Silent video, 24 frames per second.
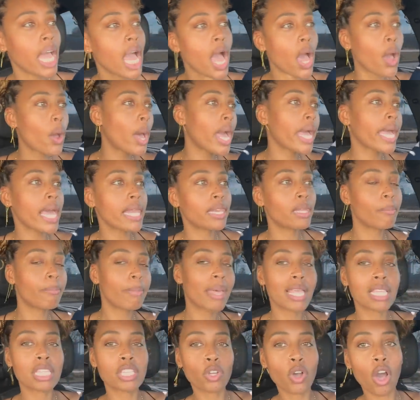oh, I got the
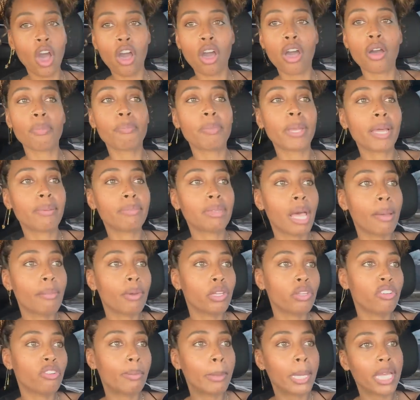best car
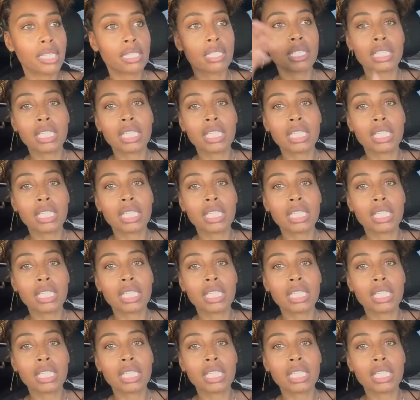BMW makes.